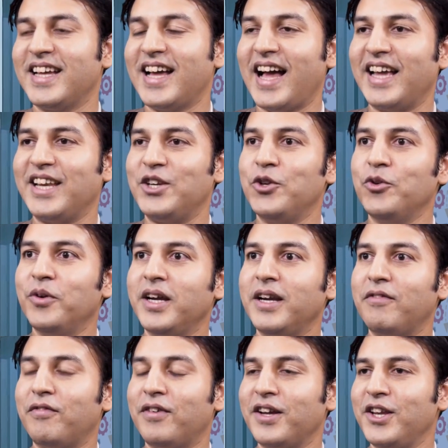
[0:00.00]
I do
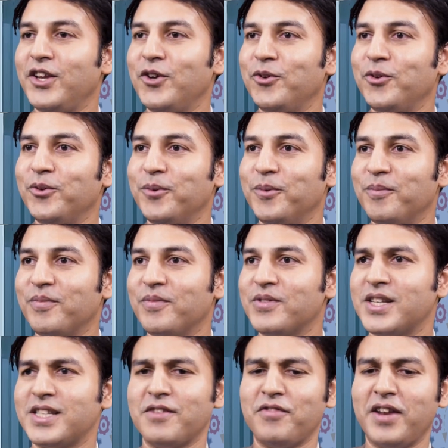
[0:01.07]
it for you.
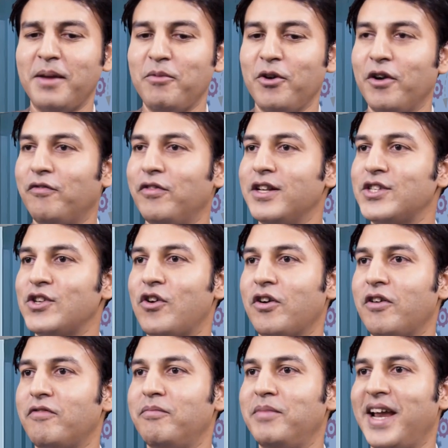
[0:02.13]
So it's a very beautiful song
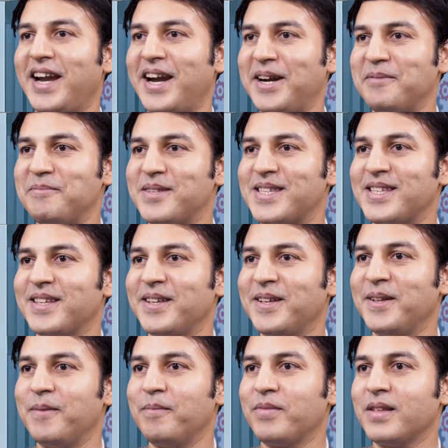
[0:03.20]
of Bryan Adams.
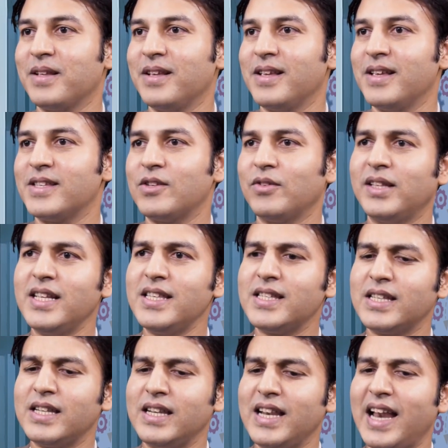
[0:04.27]
So
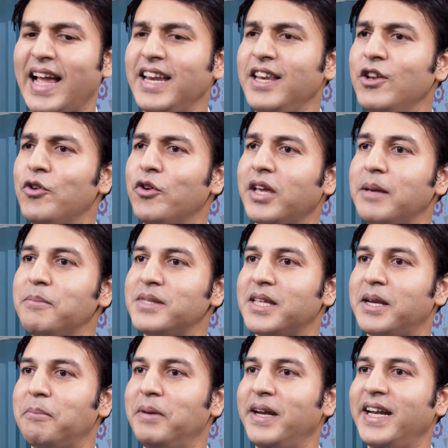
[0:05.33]
this line, you know, keeps
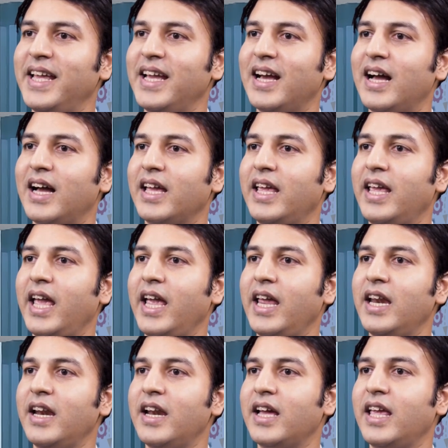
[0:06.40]
repeating
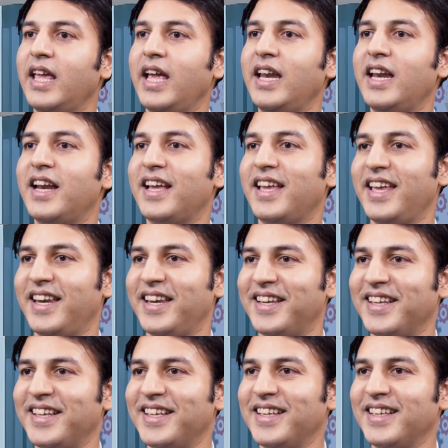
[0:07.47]
again and again and again.
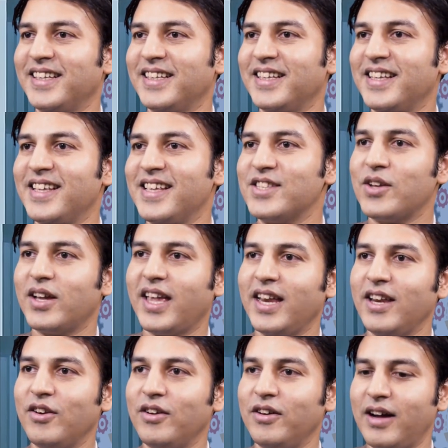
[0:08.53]
So
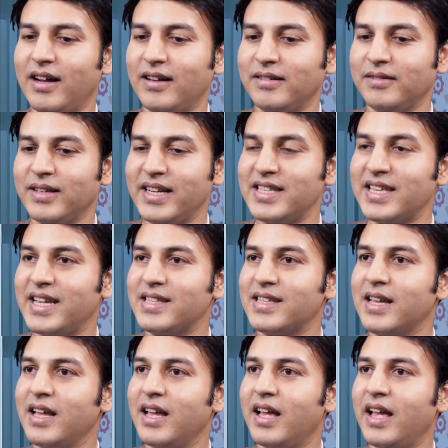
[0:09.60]
again, you know, it
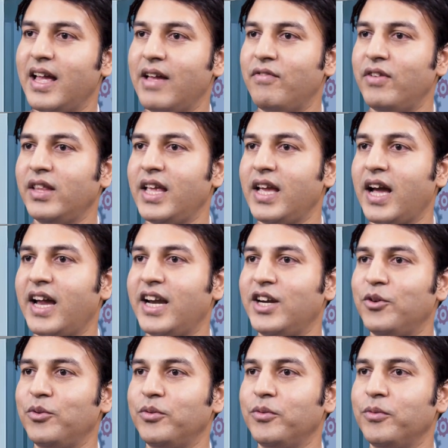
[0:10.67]
says, Everything I
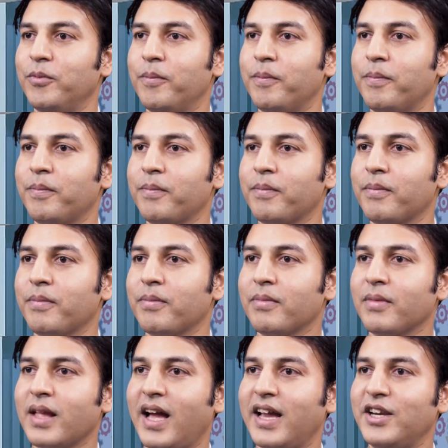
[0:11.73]
do,
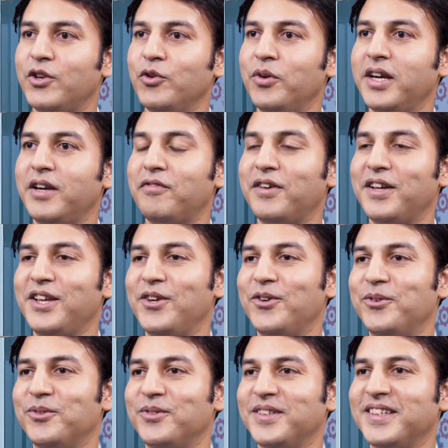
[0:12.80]
I do it for
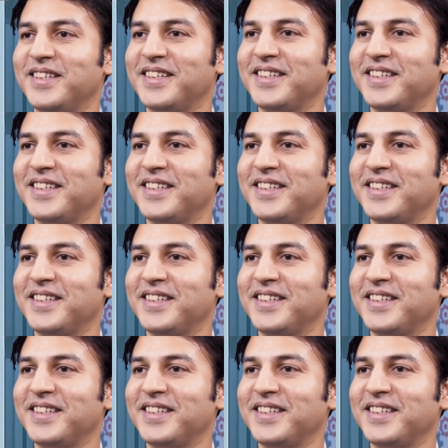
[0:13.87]
you.